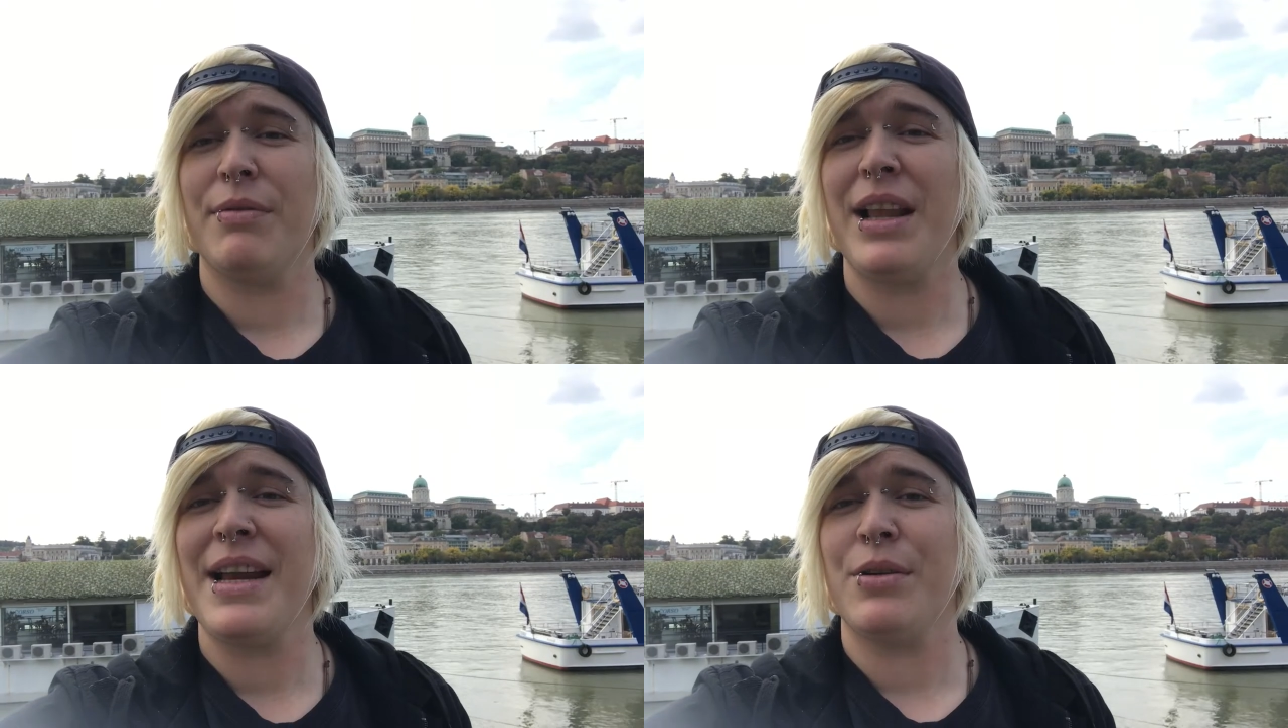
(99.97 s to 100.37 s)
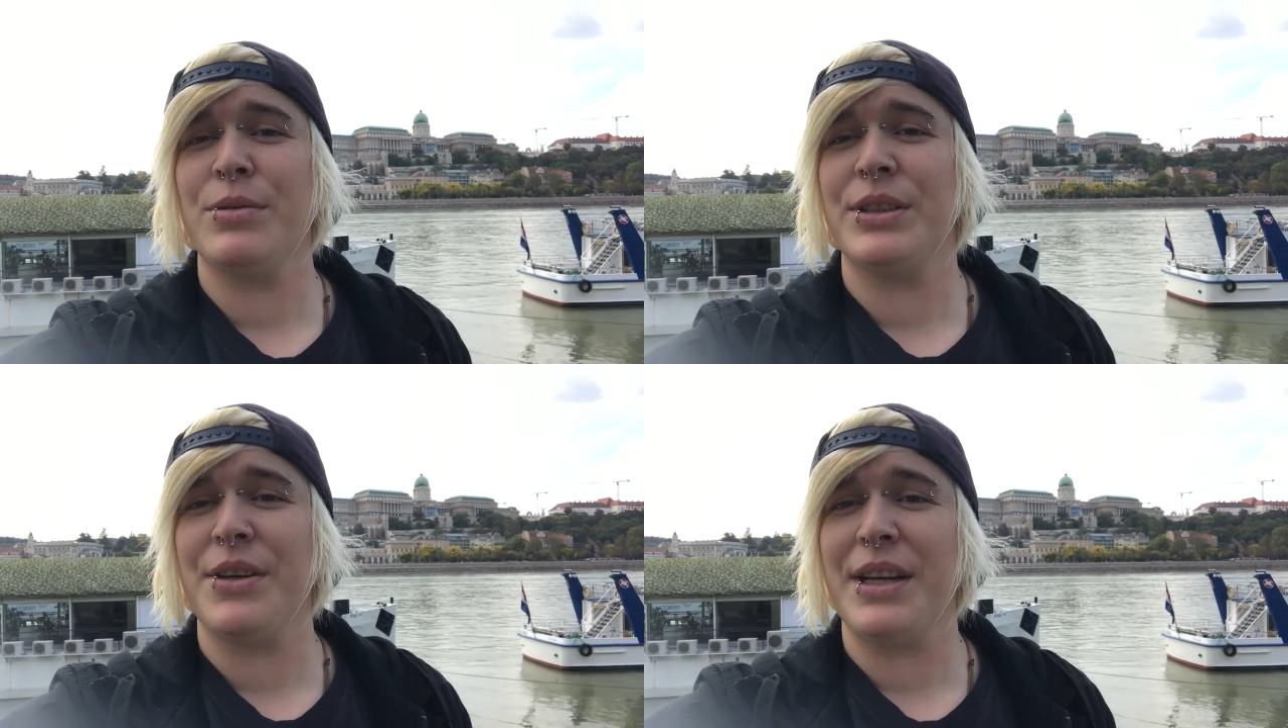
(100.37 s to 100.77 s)
Vlad
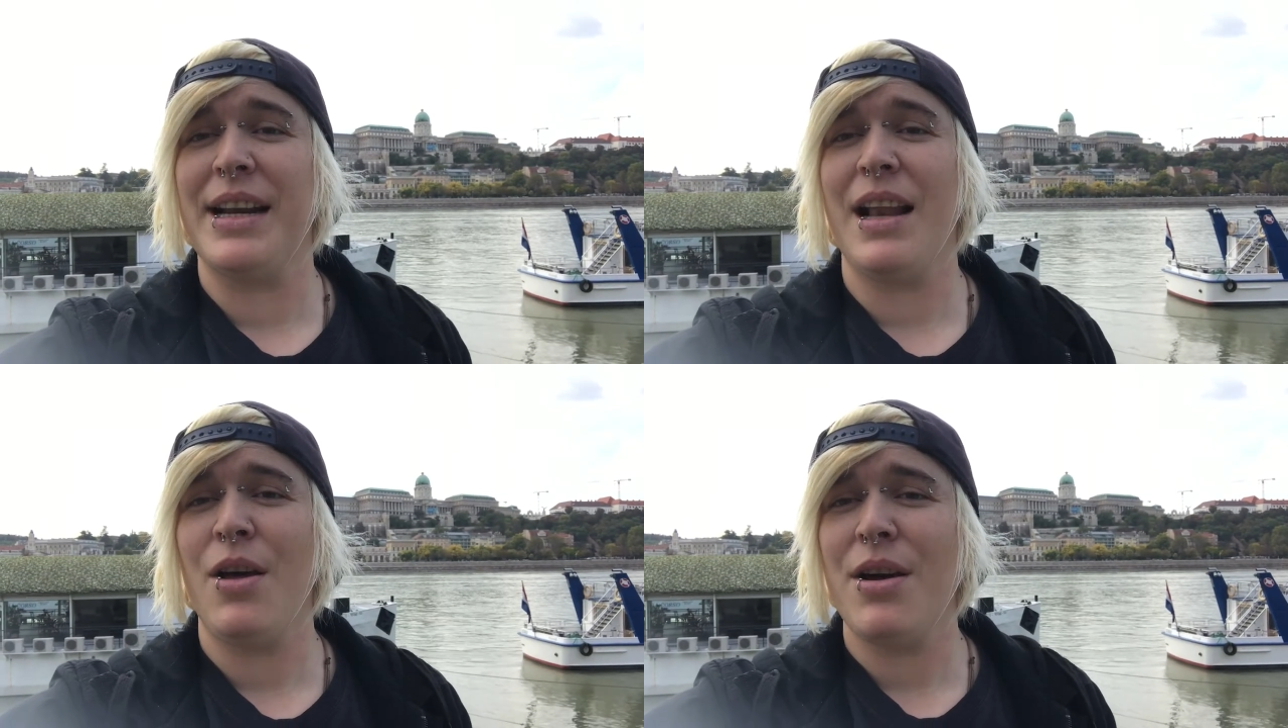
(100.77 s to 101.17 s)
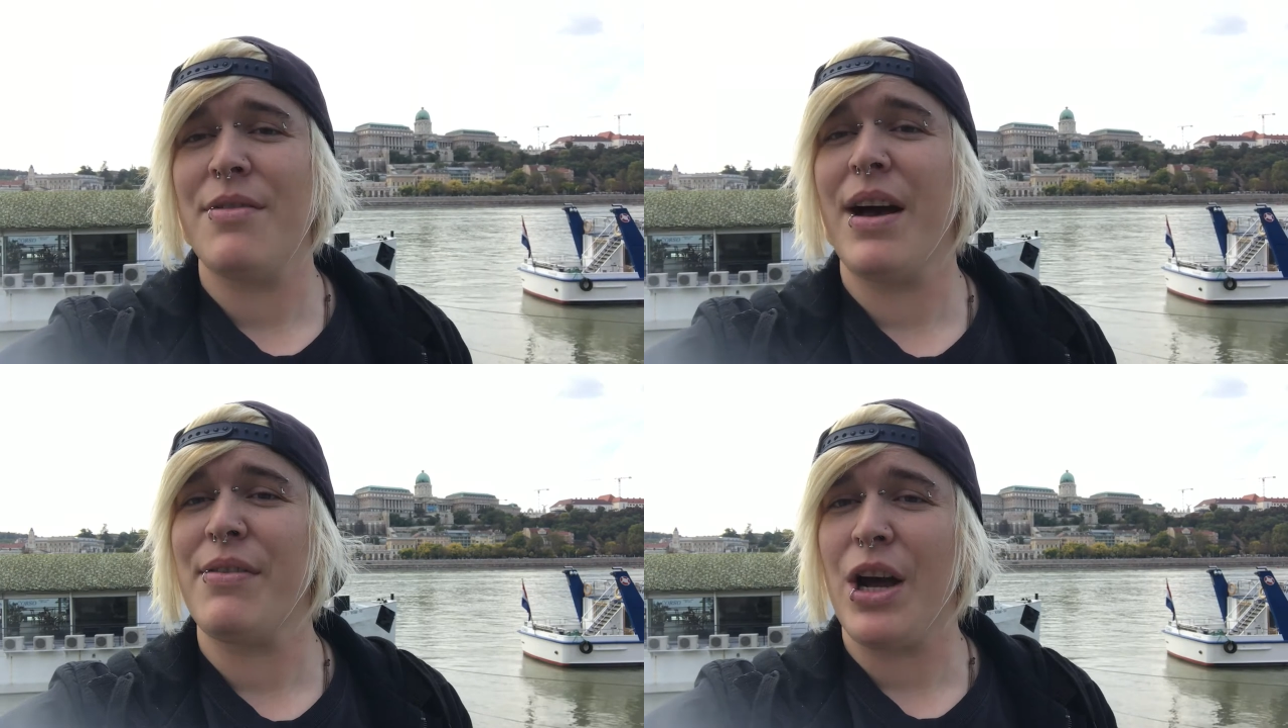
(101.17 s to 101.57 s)
also did a lot of
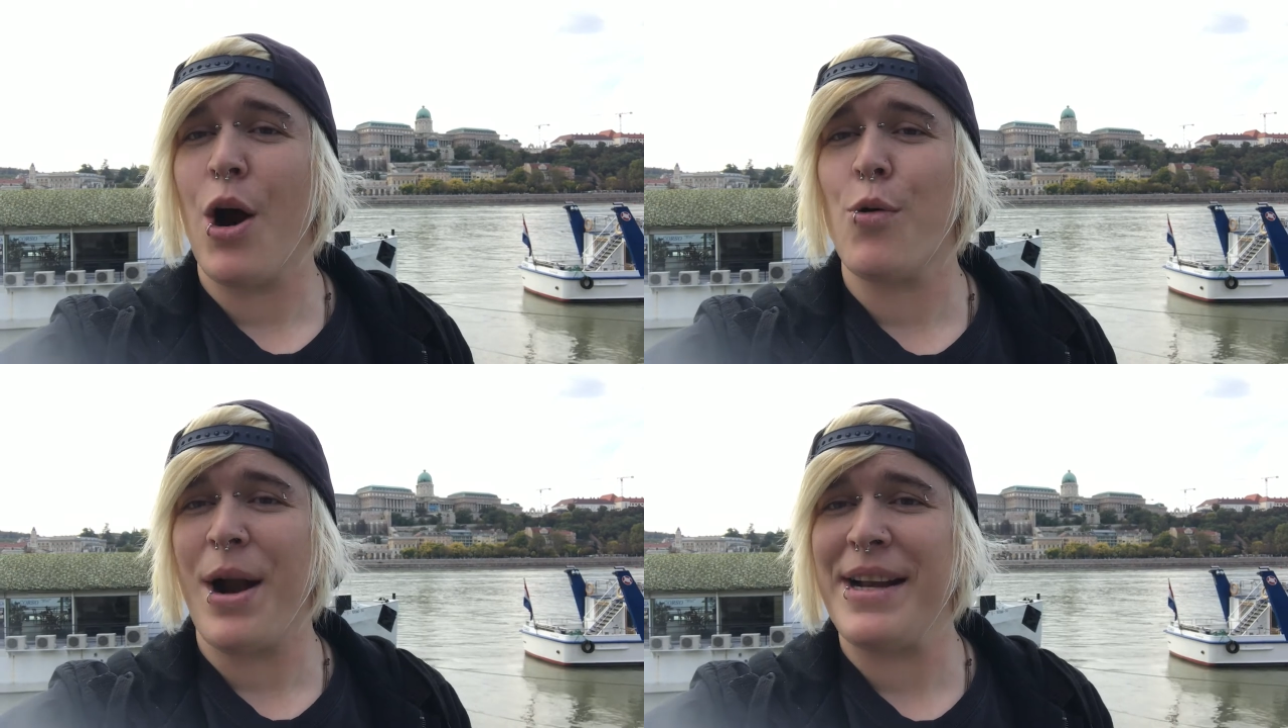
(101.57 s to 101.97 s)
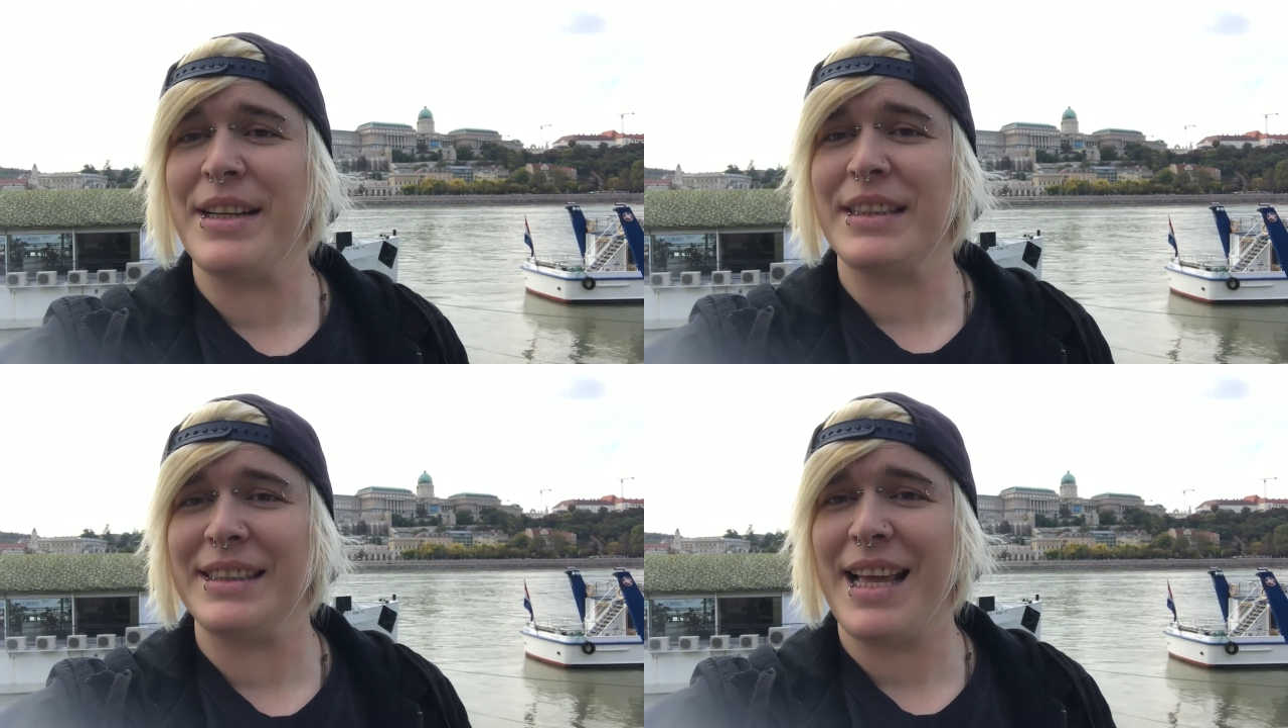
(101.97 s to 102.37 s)
other
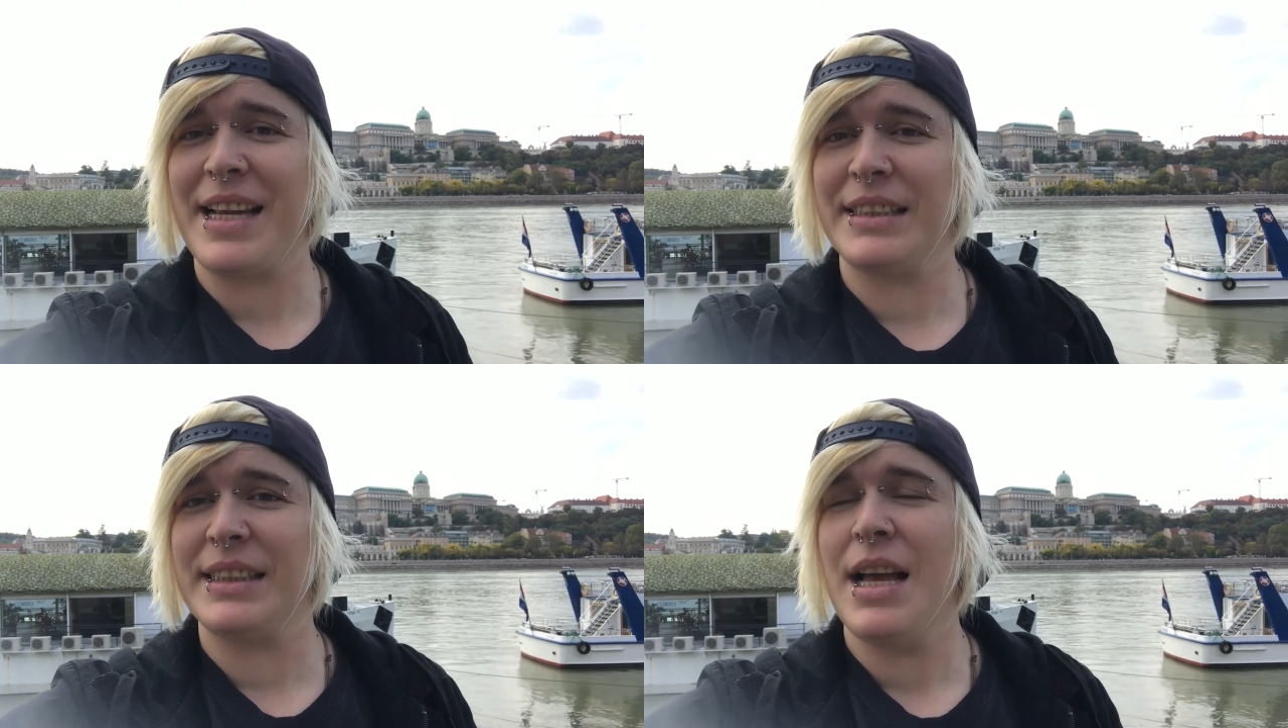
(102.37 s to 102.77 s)
horrendous things.